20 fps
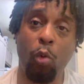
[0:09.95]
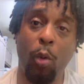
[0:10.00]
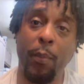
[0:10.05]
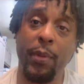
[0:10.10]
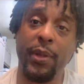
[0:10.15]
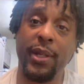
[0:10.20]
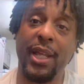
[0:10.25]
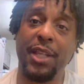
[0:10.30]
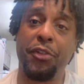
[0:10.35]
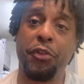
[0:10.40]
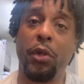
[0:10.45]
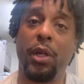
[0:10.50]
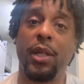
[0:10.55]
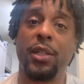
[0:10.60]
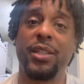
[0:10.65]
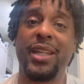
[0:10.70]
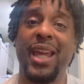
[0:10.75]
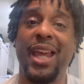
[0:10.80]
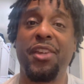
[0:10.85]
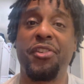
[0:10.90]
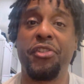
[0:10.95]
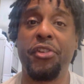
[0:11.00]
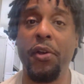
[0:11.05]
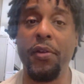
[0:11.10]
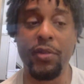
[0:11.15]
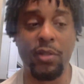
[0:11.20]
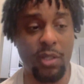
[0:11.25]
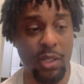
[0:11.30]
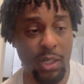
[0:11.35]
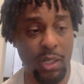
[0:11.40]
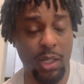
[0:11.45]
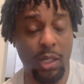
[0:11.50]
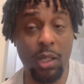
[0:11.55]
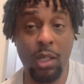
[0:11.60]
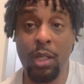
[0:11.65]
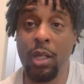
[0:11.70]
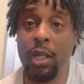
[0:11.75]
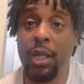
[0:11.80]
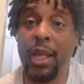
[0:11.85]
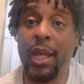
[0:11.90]
woman that you can take seriously
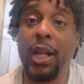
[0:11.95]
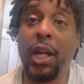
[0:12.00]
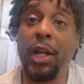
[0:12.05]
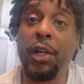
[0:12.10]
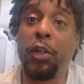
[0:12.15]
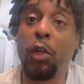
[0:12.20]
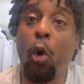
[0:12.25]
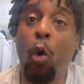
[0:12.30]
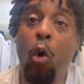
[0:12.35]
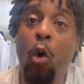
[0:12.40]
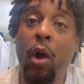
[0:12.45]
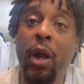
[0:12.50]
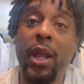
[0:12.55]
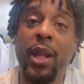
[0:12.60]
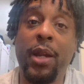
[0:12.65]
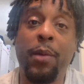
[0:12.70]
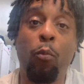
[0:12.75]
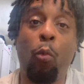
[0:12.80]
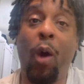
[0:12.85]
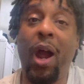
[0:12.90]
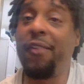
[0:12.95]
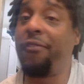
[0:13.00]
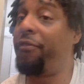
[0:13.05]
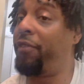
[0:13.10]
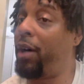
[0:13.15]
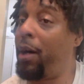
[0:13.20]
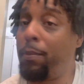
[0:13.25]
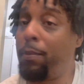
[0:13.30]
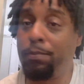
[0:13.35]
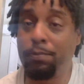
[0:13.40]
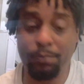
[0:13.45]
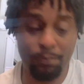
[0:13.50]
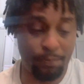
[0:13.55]
and adore and wife up